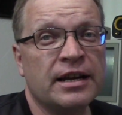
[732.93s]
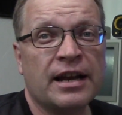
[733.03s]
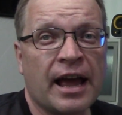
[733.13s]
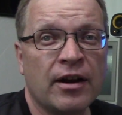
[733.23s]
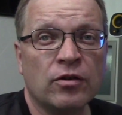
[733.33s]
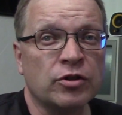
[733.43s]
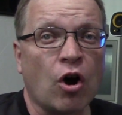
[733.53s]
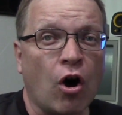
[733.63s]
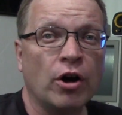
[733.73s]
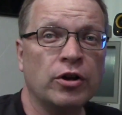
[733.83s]
it handles
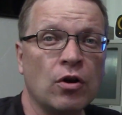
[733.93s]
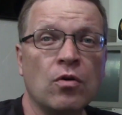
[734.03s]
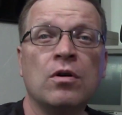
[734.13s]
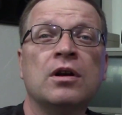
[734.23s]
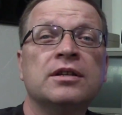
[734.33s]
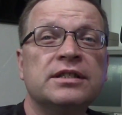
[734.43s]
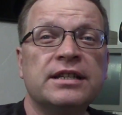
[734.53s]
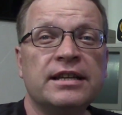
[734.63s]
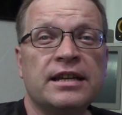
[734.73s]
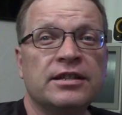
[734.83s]
audio
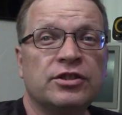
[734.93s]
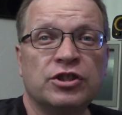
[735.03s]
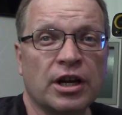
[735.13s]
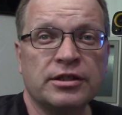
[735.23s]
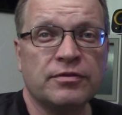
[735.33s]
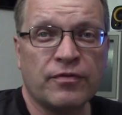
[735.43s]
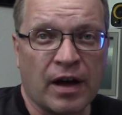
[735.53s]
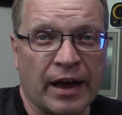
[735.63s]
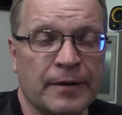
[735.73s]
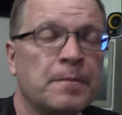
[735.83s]
CDs just
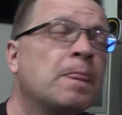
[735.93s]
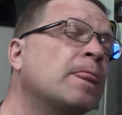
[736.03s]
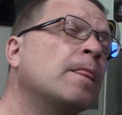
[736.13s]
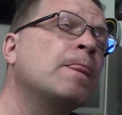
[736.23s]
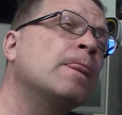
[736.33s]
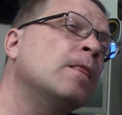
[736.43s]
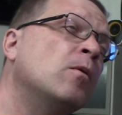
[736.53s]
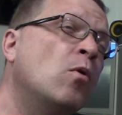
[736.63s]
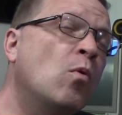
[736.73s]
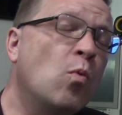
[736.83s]
fine.
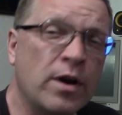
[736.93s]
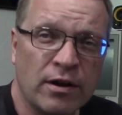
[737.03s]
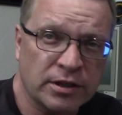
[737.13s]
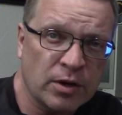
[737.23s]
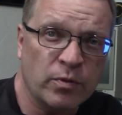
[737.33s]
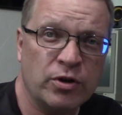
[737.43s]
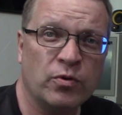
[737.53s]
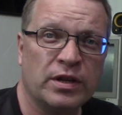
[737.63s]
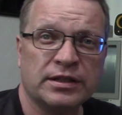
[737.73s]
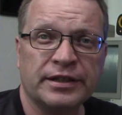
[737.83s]
What else can we do
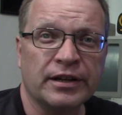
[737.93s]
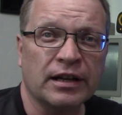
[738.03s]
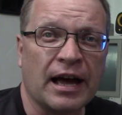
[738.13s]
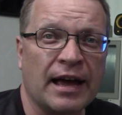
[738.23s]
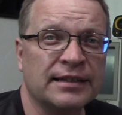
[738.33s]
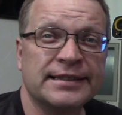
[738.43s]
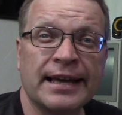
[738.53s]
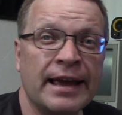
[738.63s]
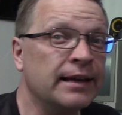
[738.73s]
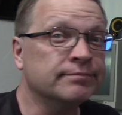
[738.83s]
with this little guy,
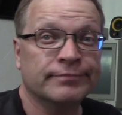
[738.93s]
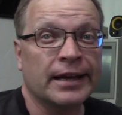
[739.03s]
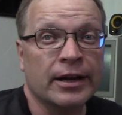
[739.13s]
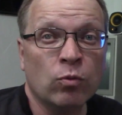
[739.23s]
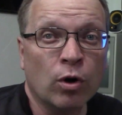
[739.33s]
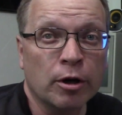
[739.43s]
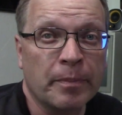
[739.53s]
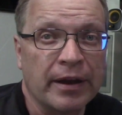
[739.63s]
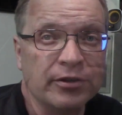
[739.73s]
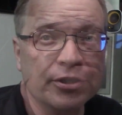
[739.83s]
say, in
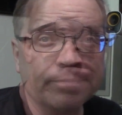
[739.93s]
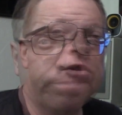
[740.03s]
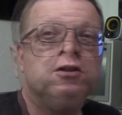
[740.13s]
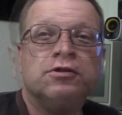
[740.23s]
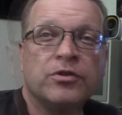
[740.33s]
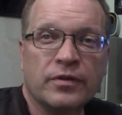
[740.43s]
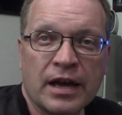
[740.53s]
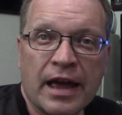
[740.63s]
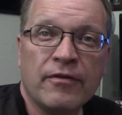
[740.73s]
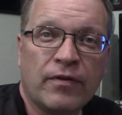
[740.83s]
Workbench? So
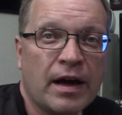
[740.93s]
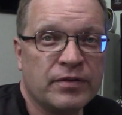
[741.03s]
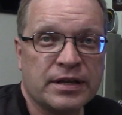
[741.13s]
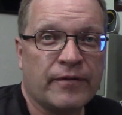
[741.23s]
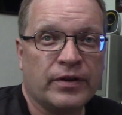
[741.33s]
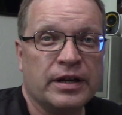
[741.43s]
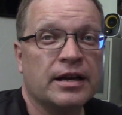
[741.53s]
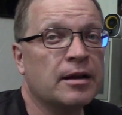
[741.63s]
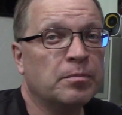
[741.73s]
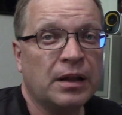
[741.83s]
the A570
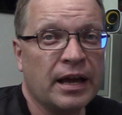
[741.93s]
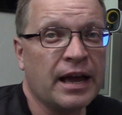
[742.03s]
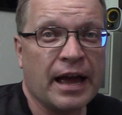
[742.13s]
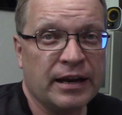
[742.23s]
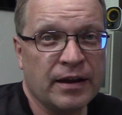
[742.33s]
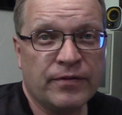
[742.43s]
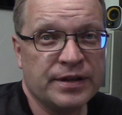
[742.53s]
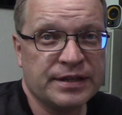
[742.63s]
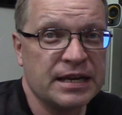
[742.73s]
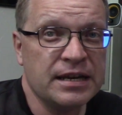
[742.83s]
can play any of the
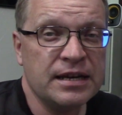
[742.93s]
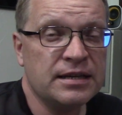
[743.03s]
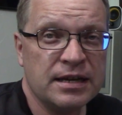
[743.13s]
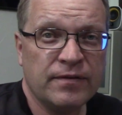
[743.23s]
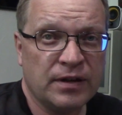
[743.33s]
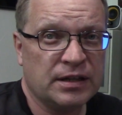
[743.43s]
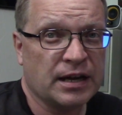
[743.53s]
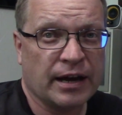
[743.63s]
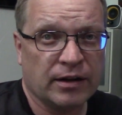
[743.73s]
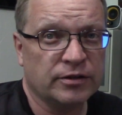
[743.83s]
CDTV
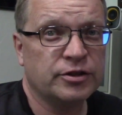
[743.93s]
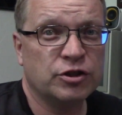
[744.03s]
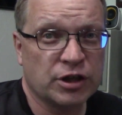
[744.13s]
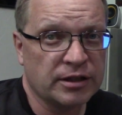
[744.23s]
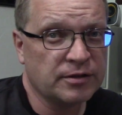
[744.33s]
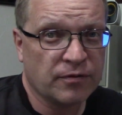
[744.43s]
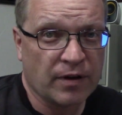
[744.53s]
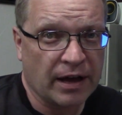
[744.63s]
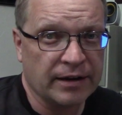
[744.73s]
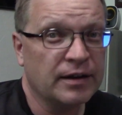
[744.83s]
titles just
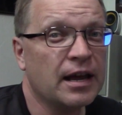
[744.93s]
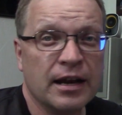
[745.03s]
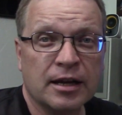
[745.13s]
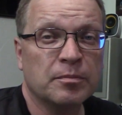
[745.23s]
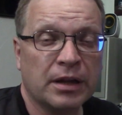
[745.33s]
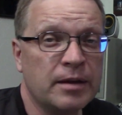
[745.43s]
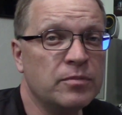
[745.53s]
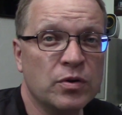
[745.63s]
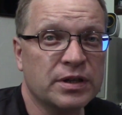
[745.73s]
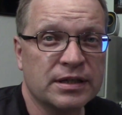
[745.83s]
fine, and it can play
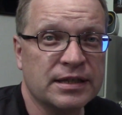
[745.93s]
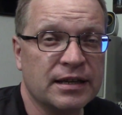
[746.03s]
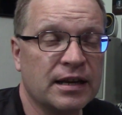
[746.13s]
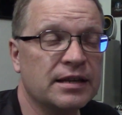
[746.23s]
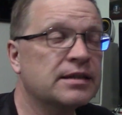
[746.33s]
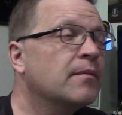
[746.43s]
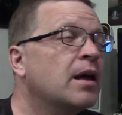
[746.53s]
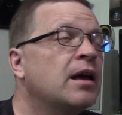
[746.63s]
music CDs.